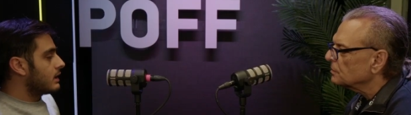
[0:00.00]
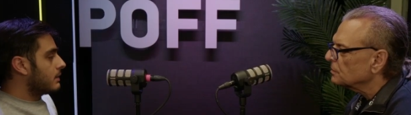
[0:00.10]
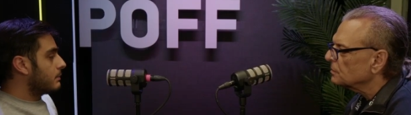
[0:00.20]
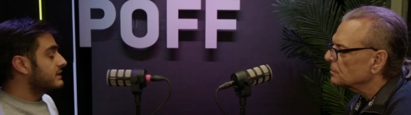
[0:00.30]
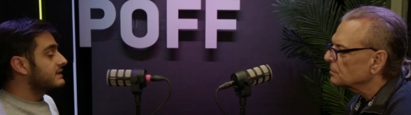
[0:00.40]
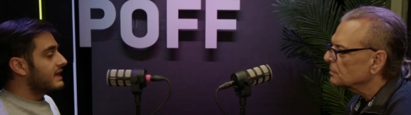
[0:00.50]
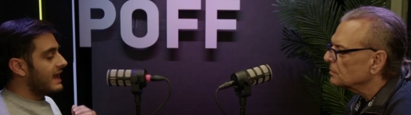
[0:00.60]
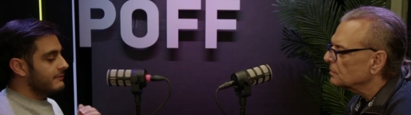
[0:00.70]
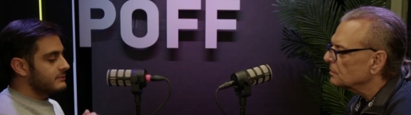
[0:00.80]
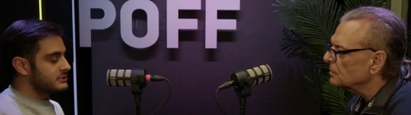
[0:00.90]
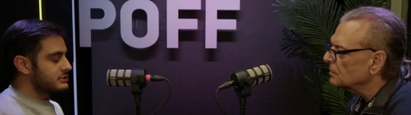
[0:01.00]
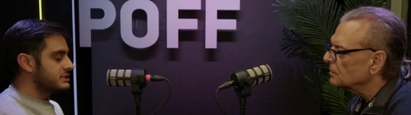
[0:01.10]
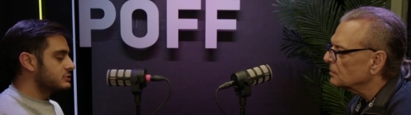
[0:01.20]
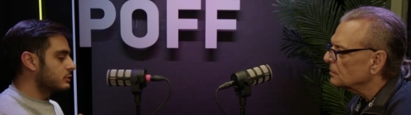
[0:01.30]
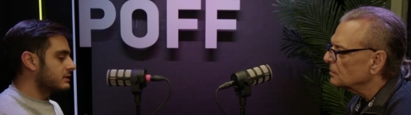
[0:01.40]
Speaker 1: but having
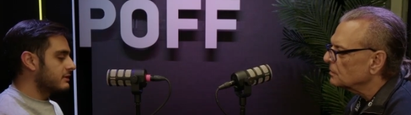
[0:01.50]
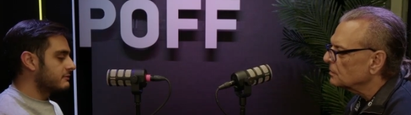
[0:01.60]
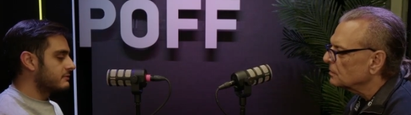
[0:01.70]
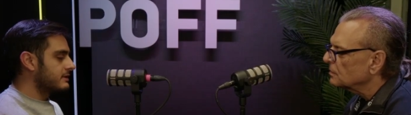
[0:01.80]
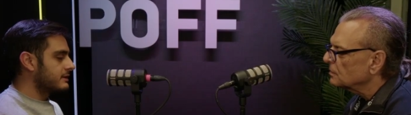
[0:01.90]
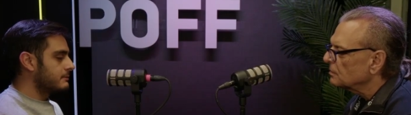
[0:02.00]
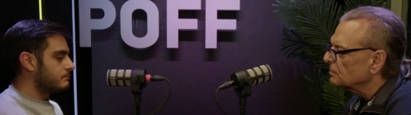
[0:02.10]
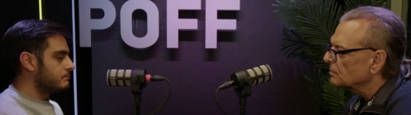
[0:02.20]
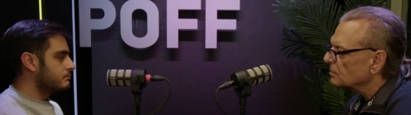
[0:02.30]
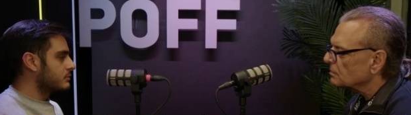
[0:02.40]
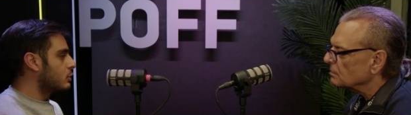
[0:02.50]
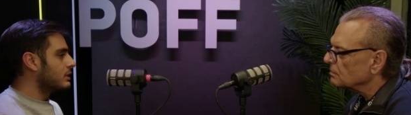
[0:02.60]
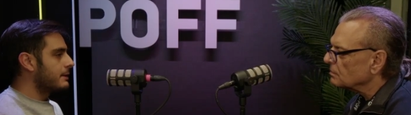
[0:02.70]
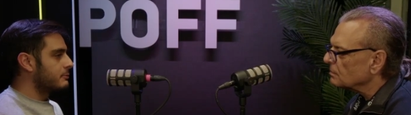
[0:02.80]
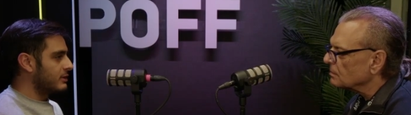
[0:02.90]
this sort of um,
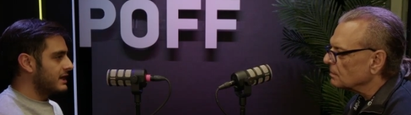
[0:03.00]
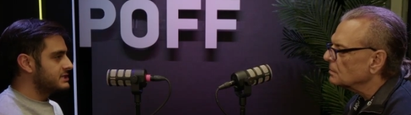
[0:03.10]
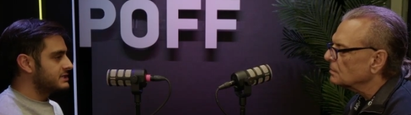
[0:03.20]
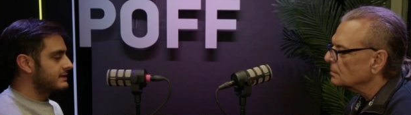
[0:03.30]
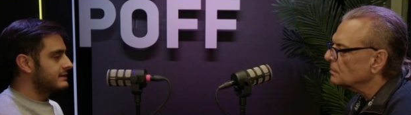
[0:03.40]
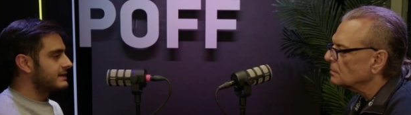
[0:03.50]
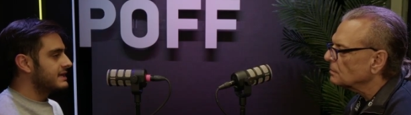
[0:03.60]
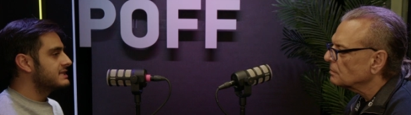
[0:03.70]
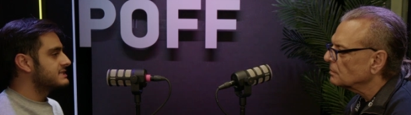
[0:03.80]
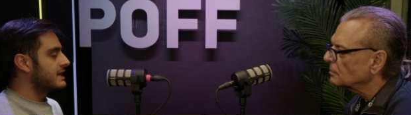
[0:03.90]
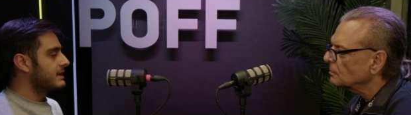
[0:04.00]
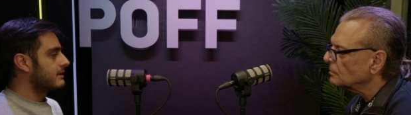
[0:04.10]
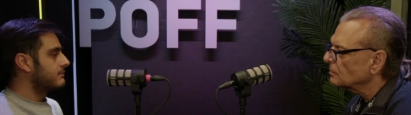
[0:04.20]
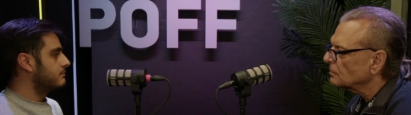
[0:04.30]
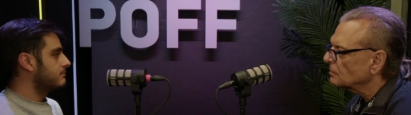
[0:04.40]
collaboration needs
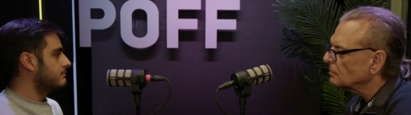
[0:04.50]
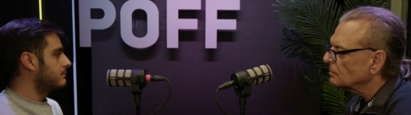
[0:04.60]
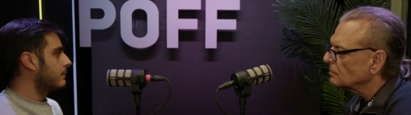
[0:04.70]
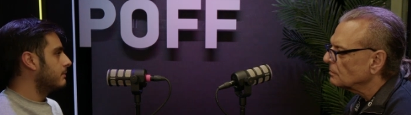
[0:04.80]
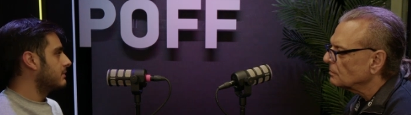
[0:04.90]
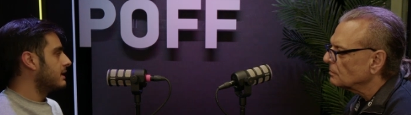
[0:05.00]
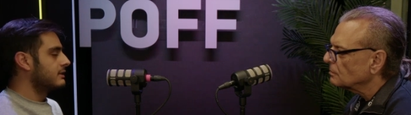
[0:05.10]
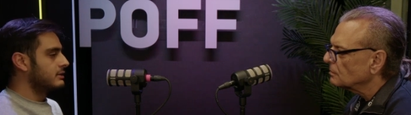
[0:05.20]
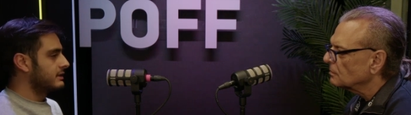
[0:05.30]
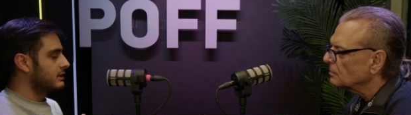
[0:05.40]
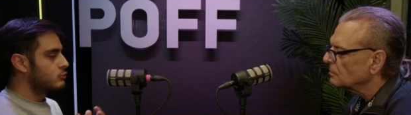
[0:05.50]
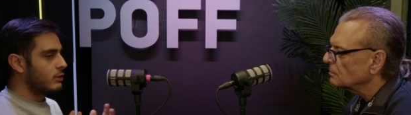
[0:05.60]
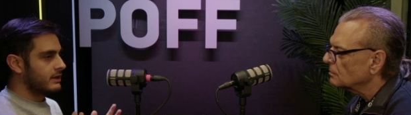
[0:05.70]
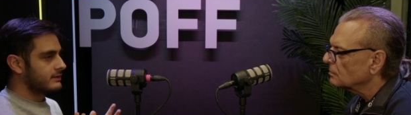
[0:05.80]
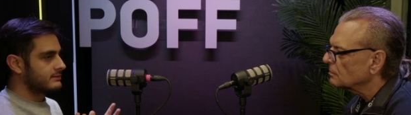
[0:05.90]
a
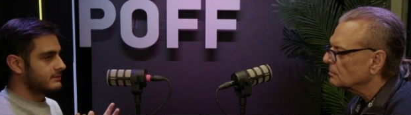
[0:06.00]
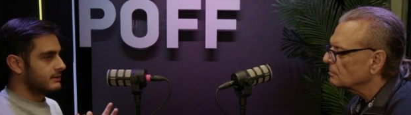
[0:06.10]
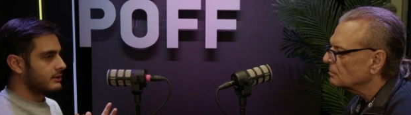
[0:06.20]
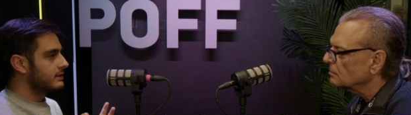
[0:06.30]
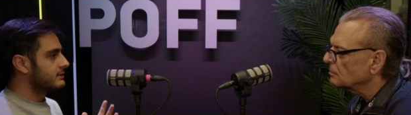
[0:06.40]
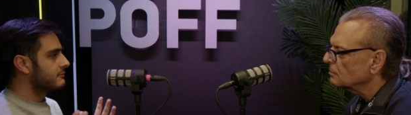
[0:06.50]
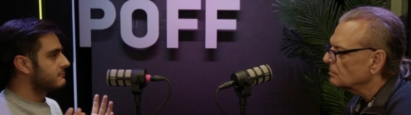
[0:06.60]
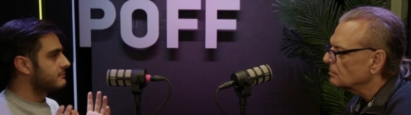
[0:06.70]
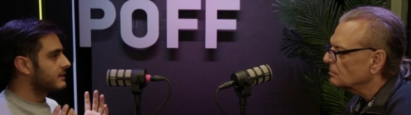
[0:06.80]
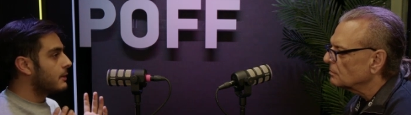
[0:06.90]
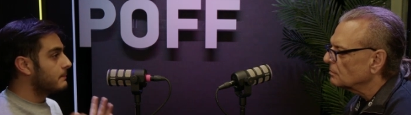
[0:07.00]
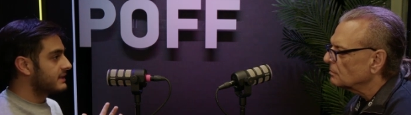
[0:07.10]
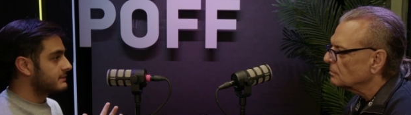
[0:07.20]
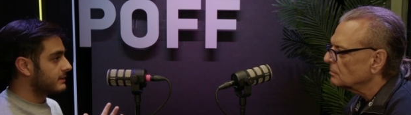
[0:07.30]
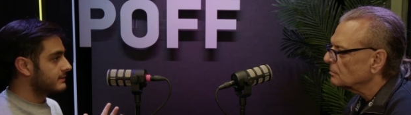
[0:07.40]
quite a lot of
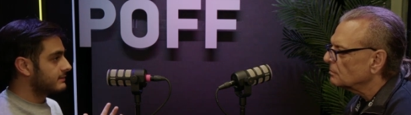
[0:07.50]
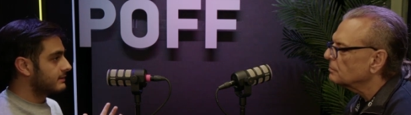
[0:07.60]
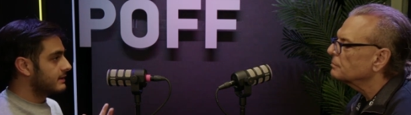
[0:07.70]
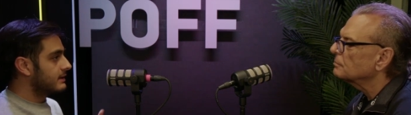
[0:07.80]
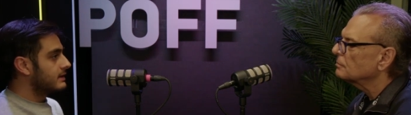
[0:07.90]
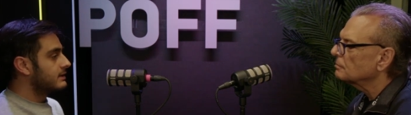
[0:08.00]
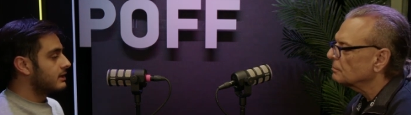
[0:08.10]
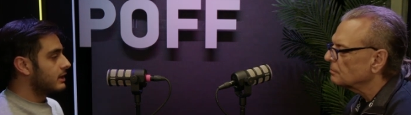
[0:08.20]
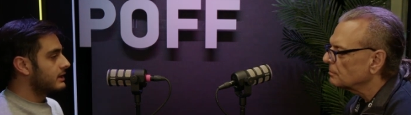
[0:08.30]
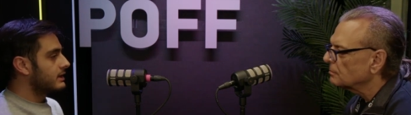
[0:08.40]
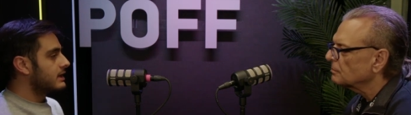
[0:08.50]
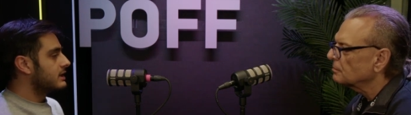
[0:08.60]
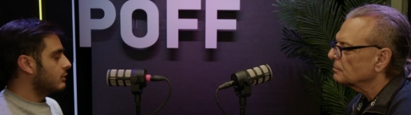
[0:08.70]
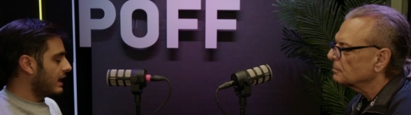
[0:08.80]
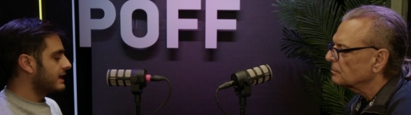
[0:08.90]
commitment, like
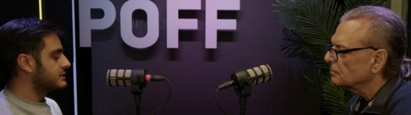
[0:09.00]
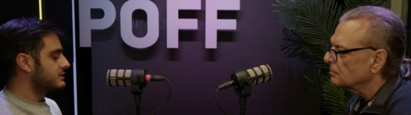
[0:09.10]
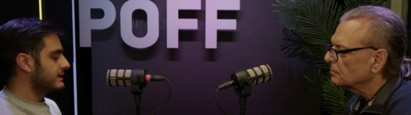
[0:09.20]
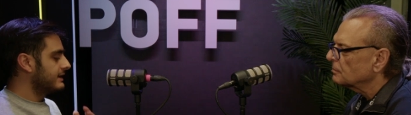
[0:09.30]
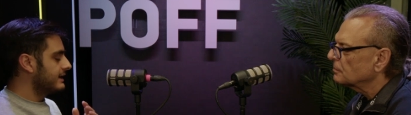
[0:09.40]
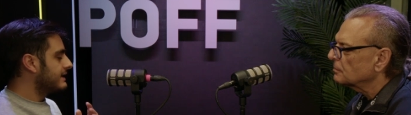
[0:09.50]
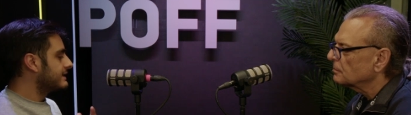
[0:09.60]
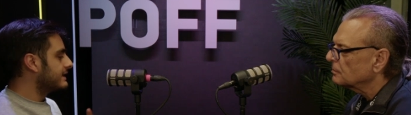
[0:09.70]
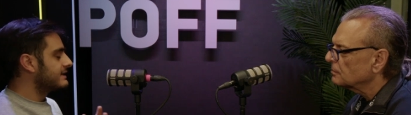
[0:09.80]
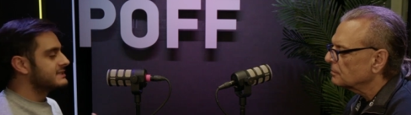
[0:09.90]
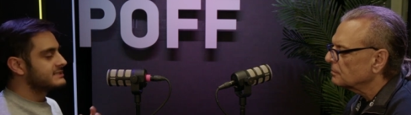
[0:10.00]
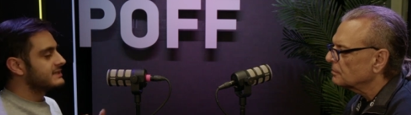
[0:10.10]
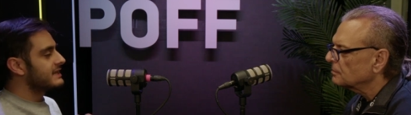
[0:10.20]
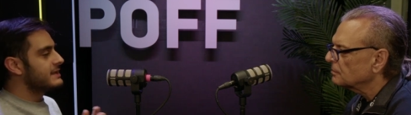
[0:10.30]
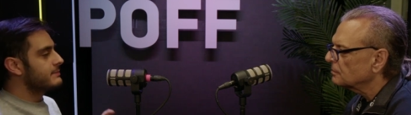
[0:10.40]
you actually th- it's
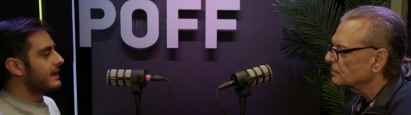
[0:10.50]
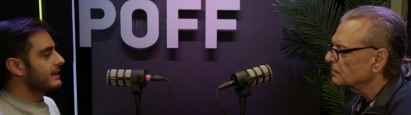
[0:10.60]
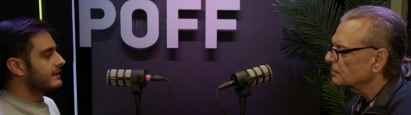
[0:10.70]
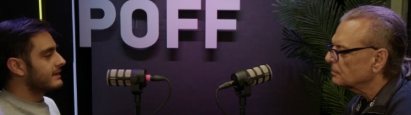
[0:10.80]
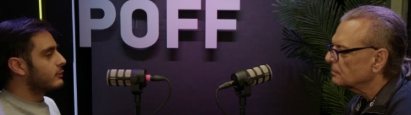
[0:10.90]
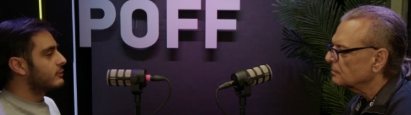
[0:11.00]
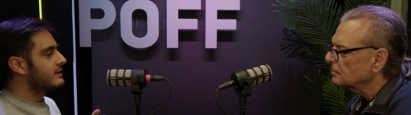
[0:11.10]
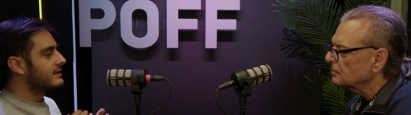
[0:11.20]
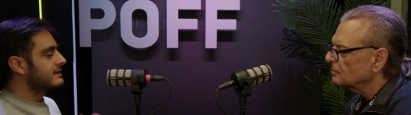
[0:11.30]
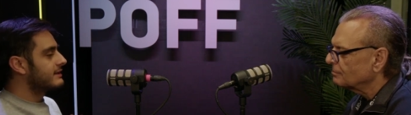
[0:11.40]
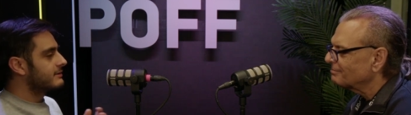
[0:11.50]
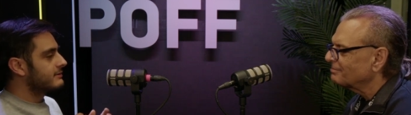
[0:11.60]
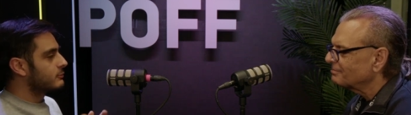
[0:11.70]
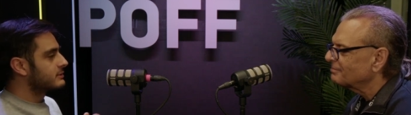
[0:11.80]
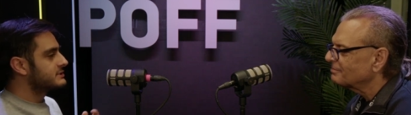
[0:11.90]
not the email or
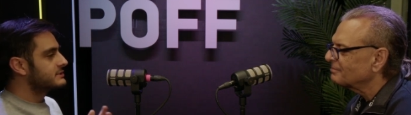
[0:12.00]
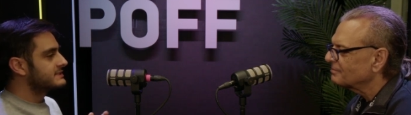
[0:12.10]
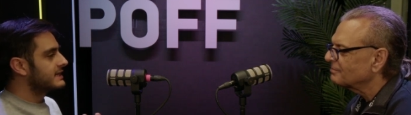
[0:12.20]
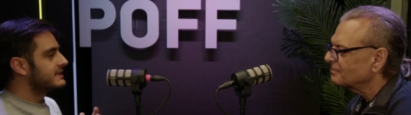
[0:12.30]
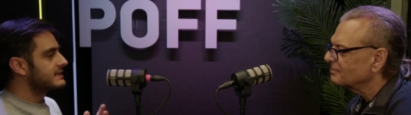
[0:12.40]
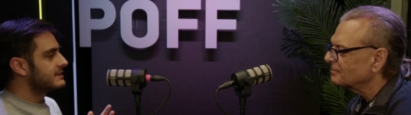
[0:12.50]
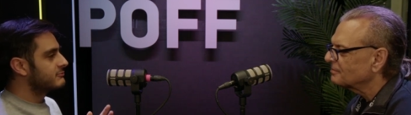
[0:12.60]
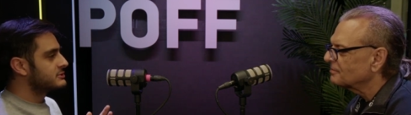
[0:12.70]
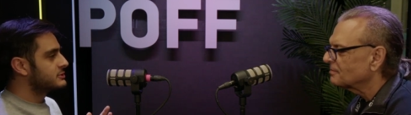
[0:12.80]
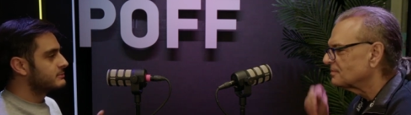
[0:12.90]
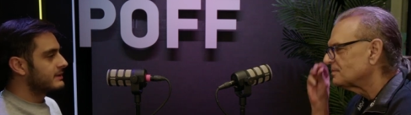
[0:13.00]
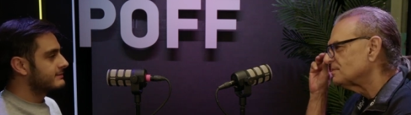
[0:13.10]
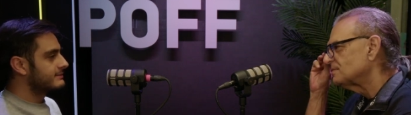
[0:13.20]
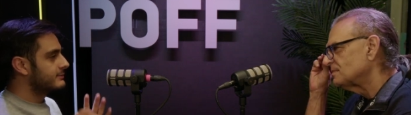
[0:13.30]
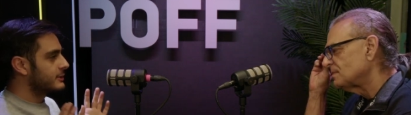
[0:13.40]
the words you say in the resume
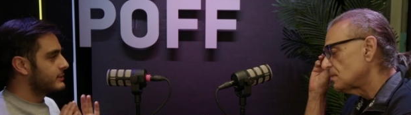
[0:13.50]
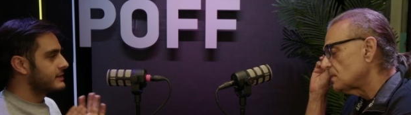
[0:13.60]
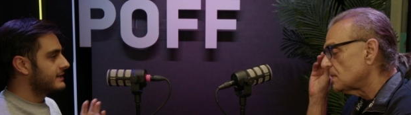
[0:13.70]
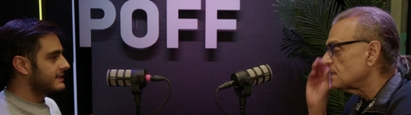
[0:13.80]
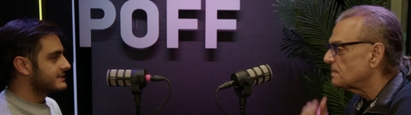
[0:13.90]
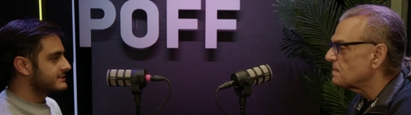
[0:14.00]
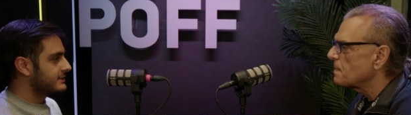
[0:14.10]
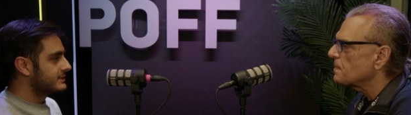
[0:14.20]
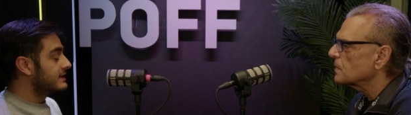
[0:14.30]
and bye bye and that's all